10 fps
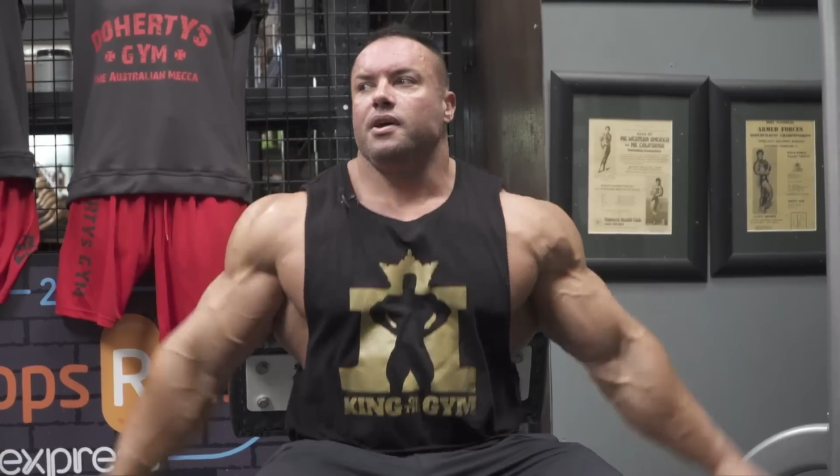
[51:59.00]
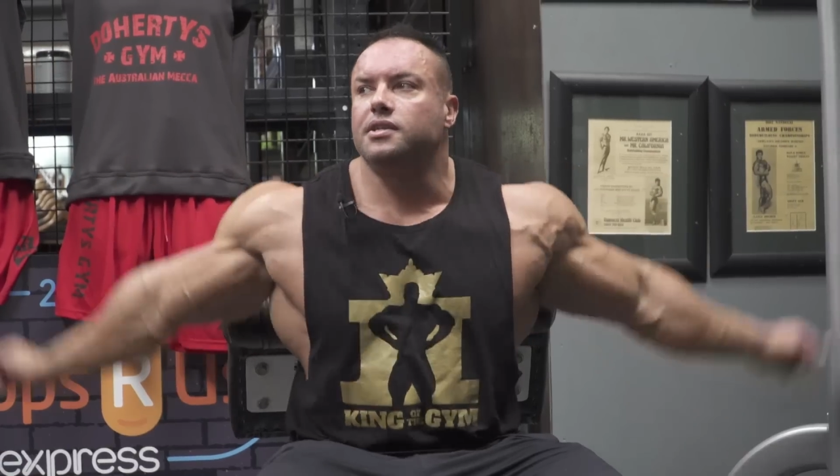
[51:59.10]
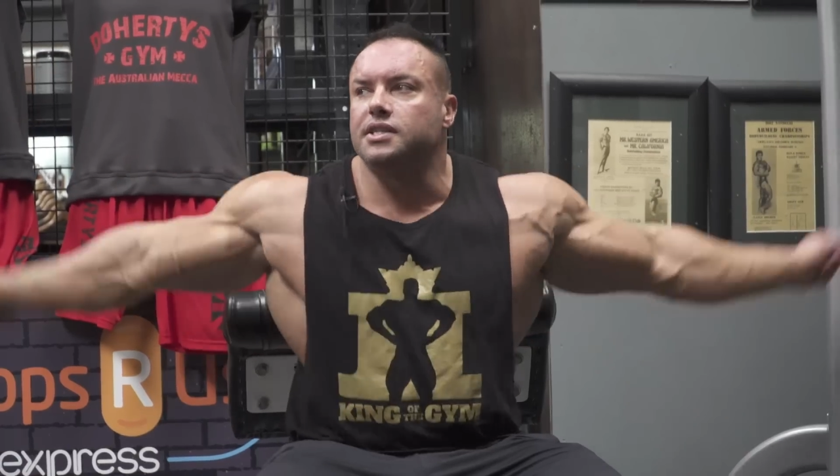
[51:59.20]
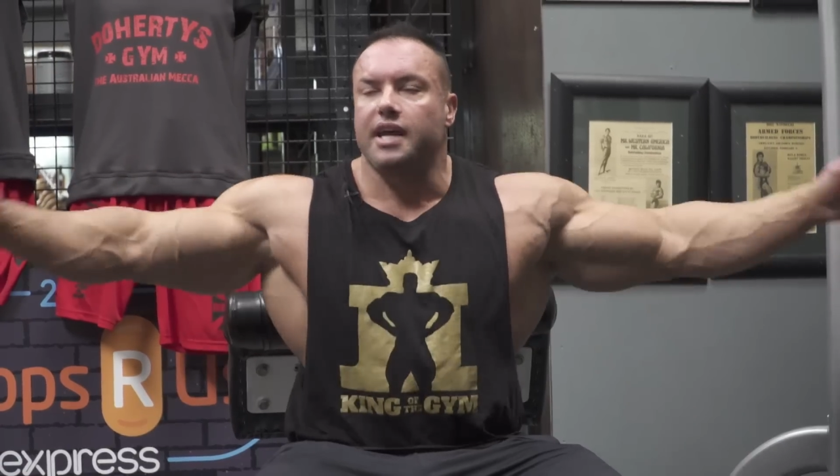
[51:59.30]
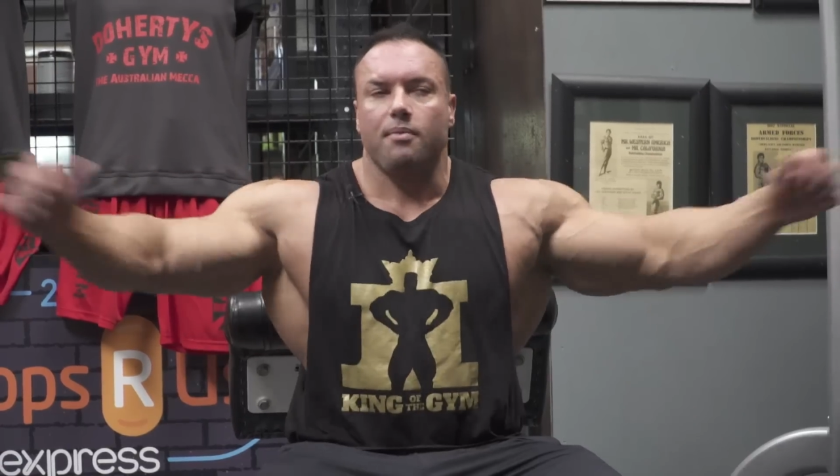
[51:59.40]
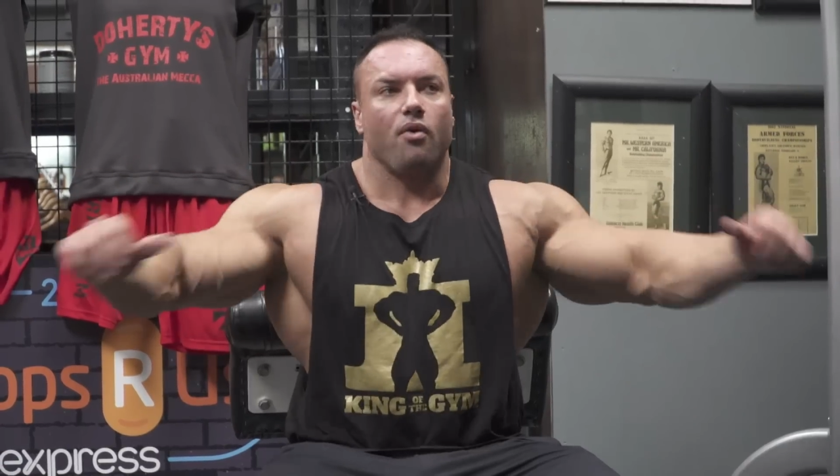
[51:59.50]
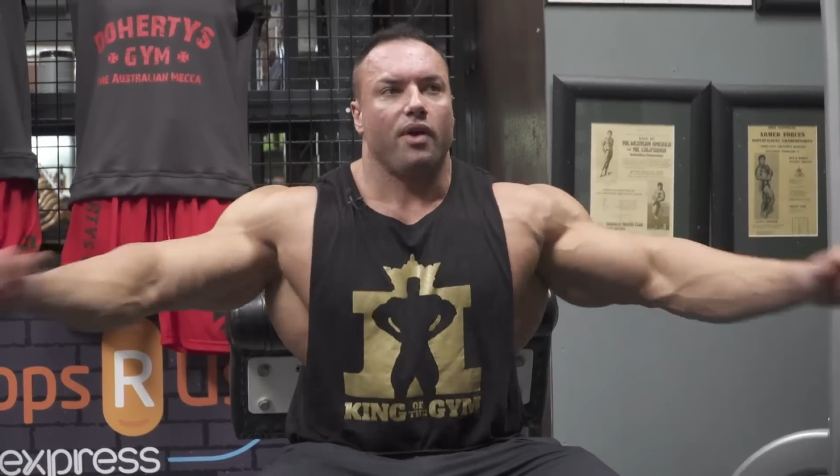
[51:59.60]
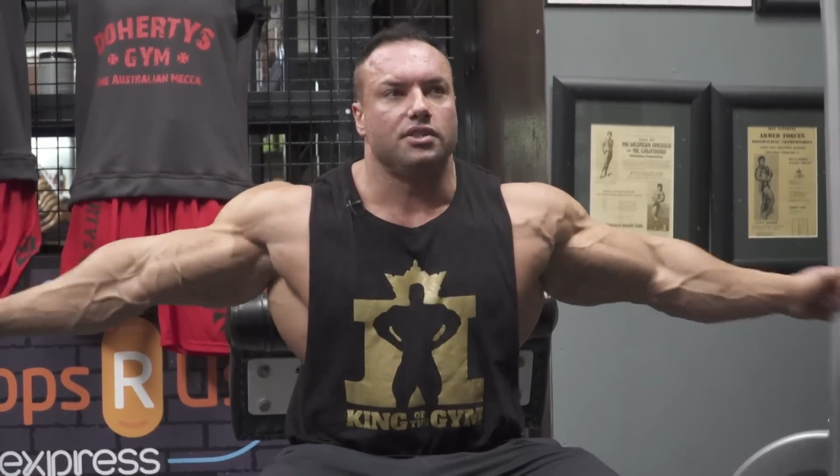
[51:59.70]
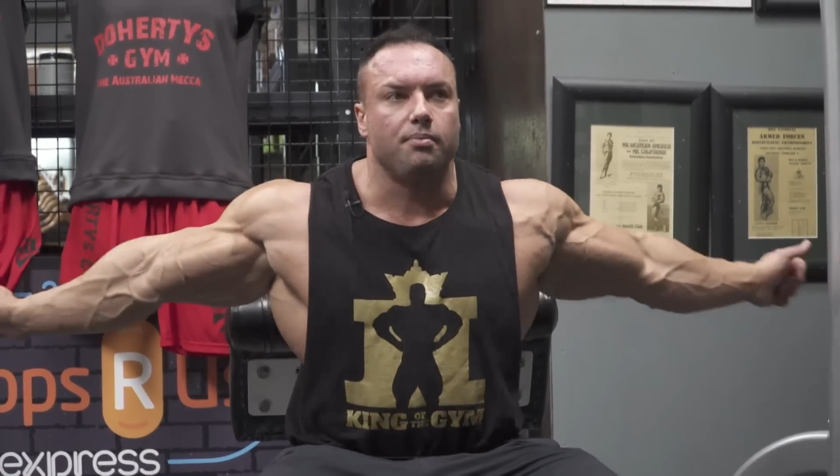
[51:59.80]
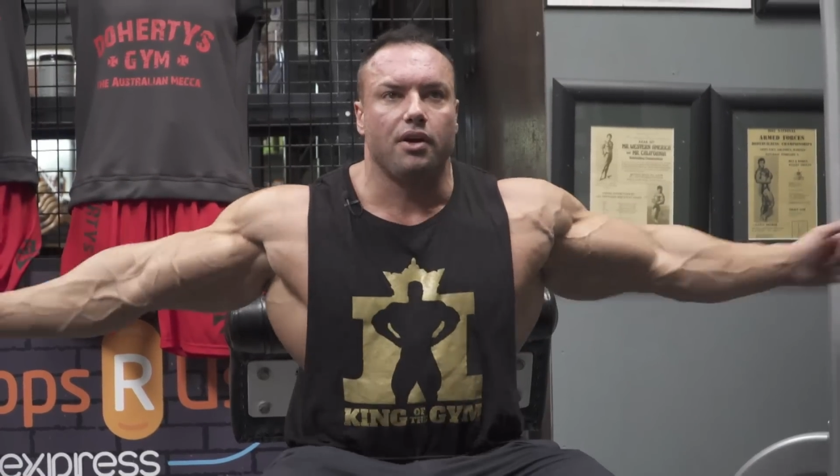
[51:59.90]
just getting my
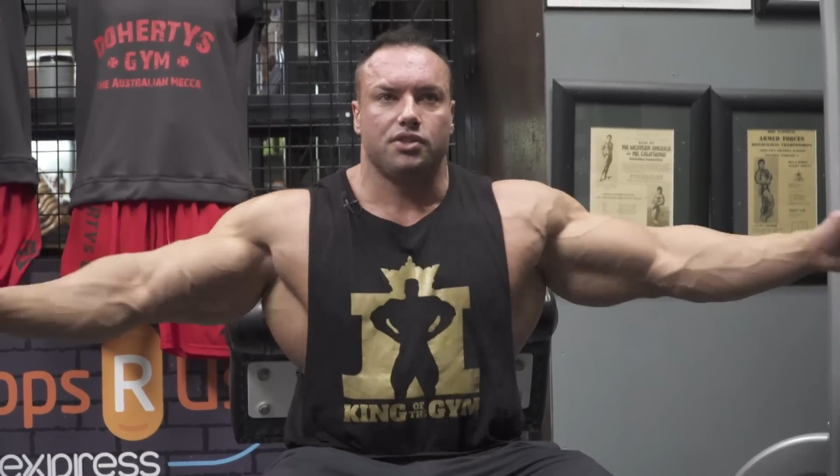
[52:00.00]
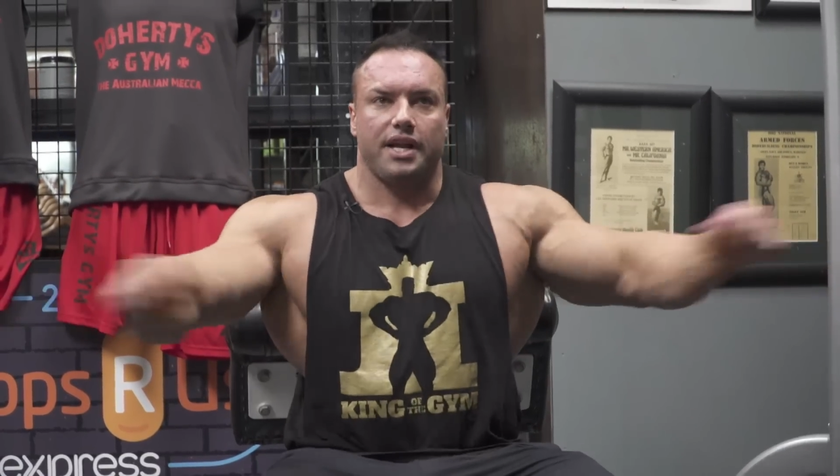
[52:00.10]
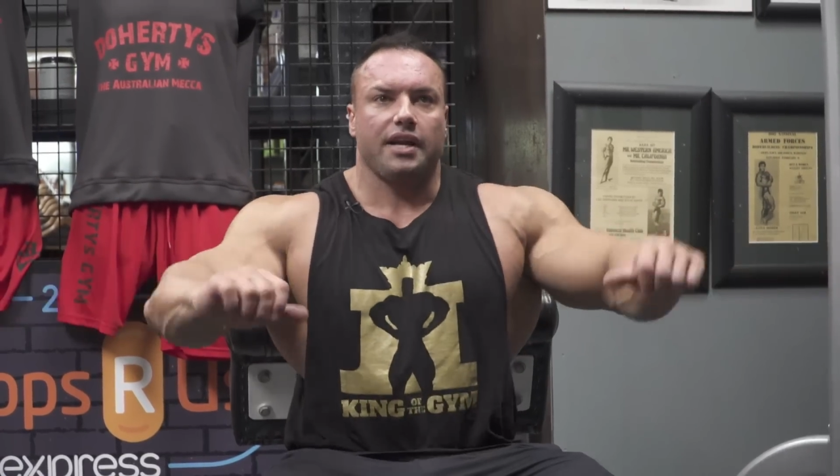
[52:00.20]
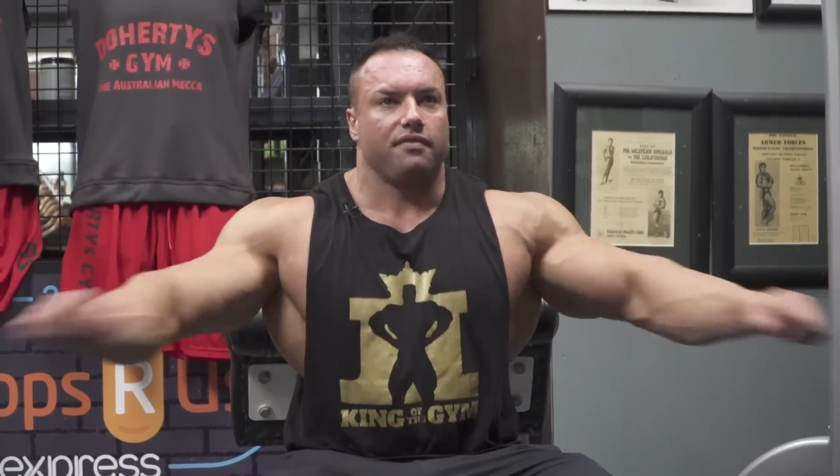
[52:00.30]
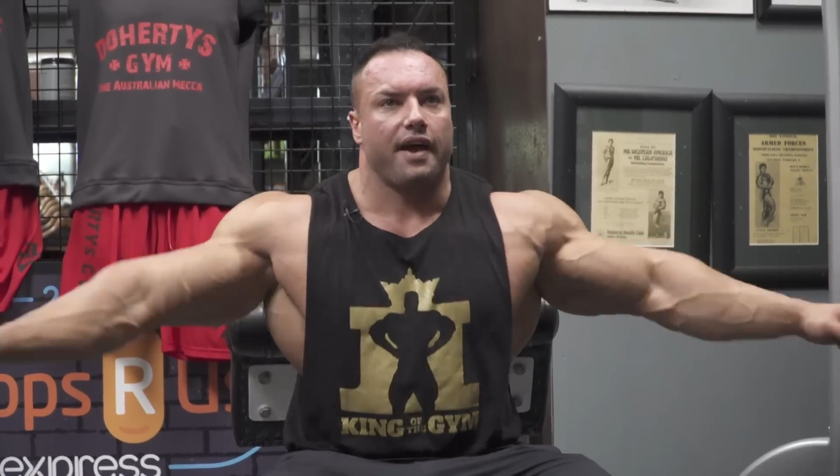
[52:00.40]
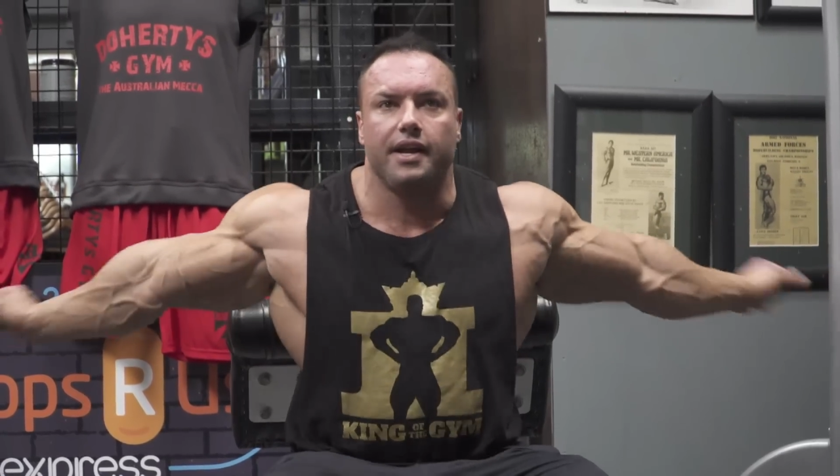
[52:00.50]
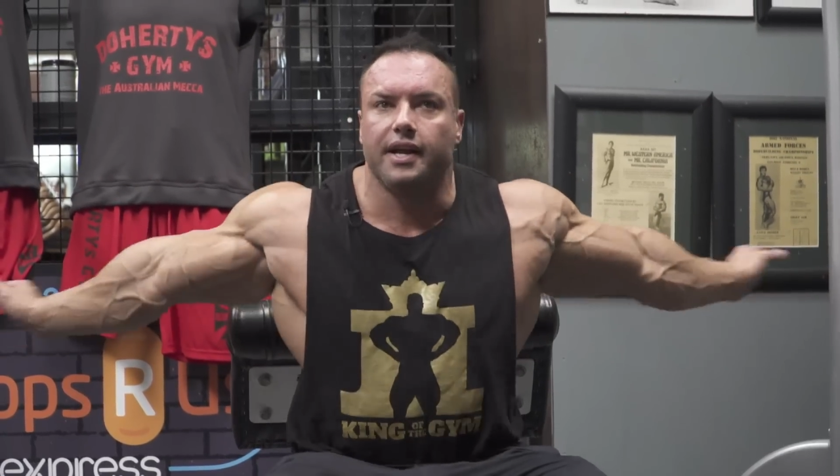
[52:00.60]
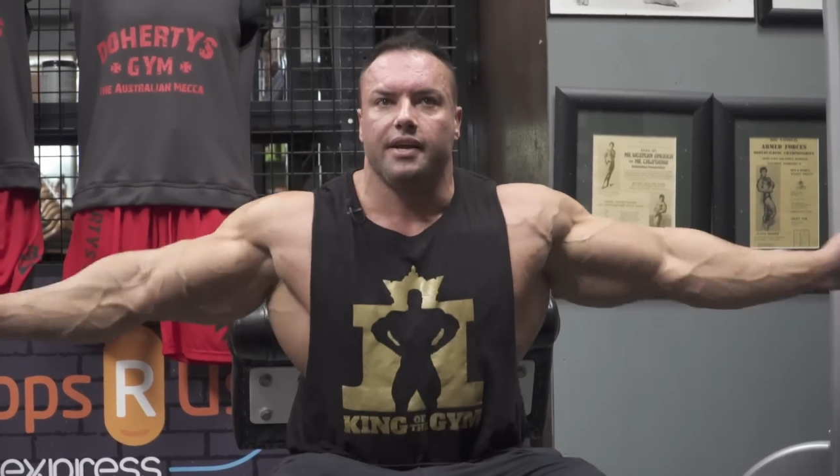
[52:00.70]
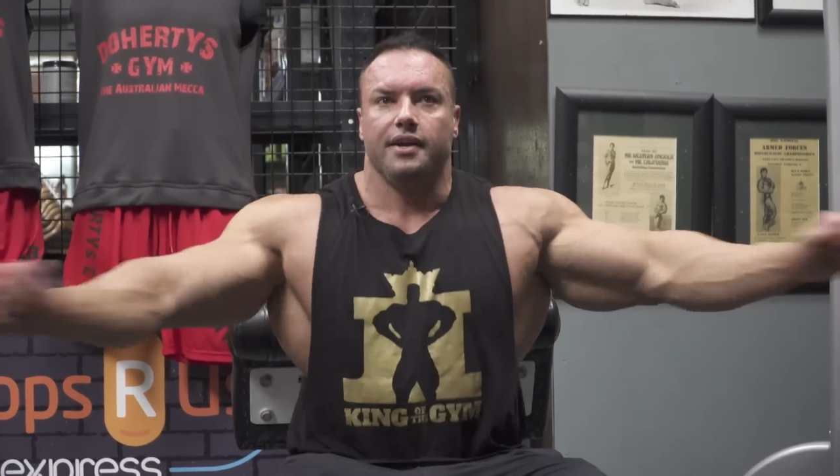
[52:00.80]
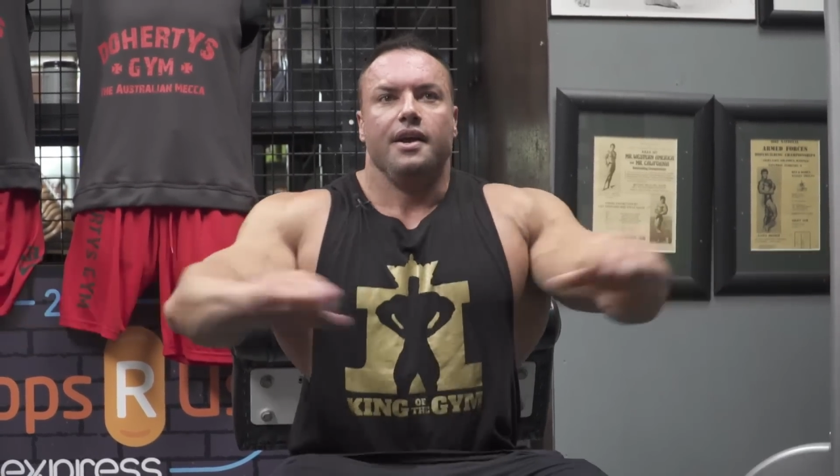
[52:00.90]
range of motion, activating
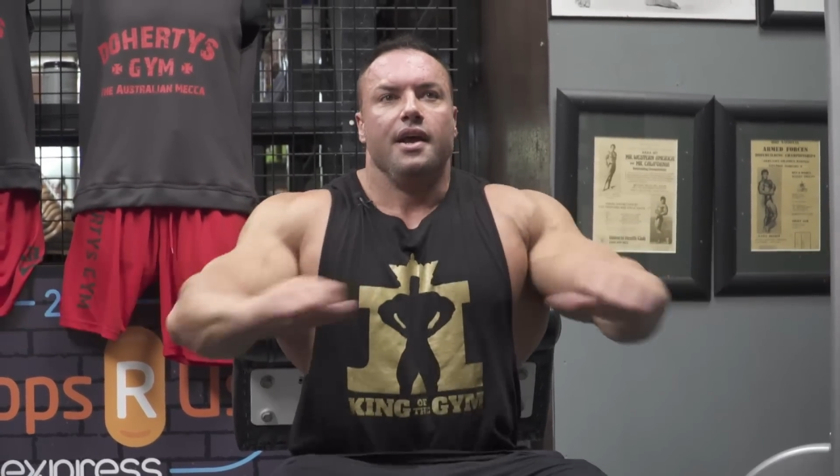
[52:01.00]
it,